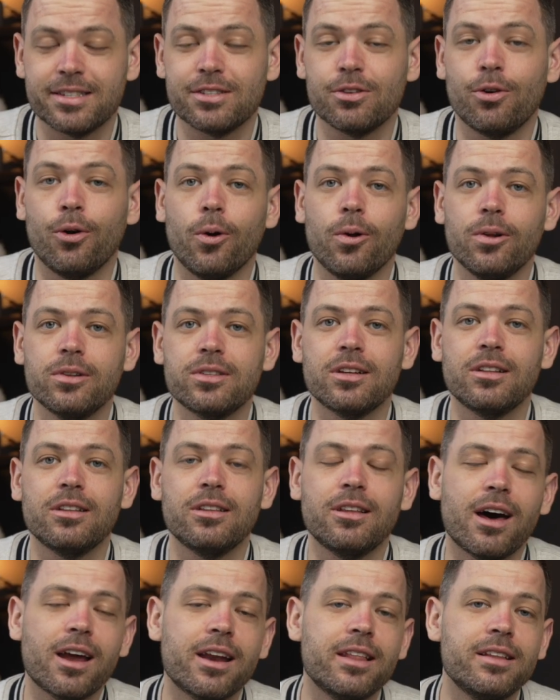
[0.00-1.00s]
This holds a
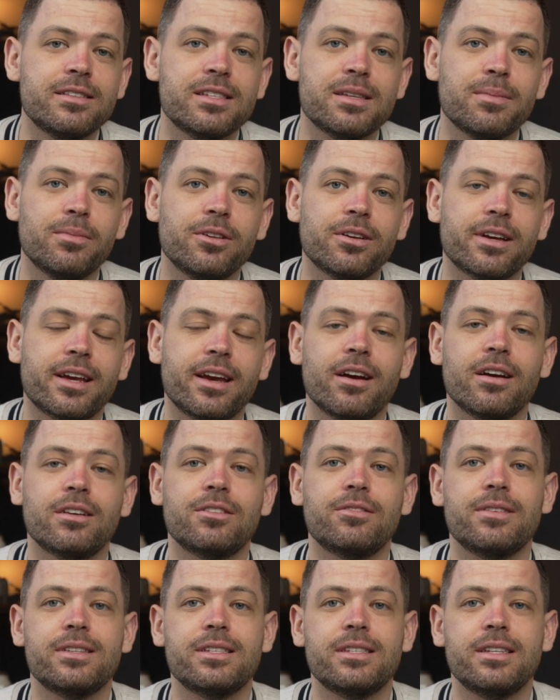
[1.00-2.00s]
lot of the similar
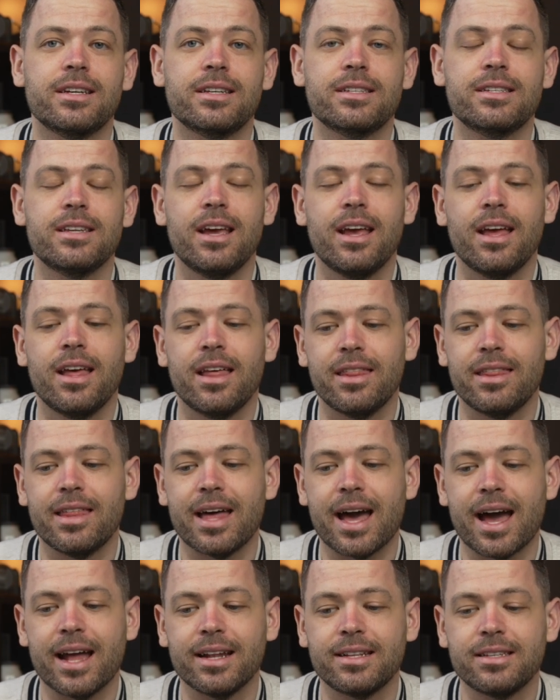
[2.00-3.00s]
characteristics
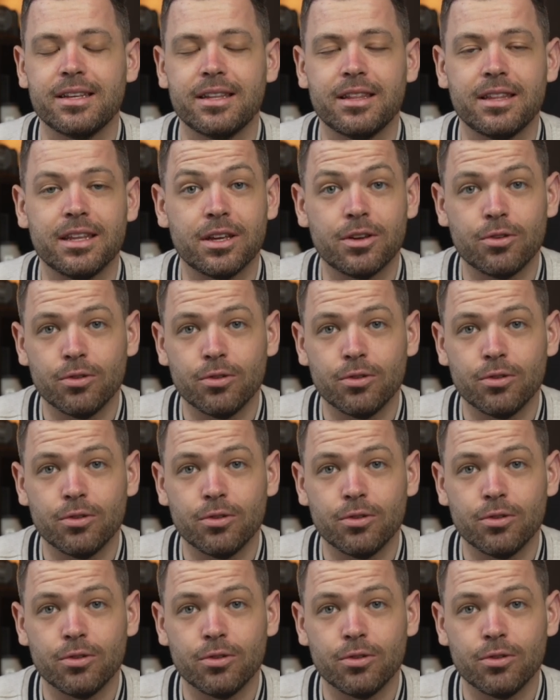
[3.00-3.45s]
that the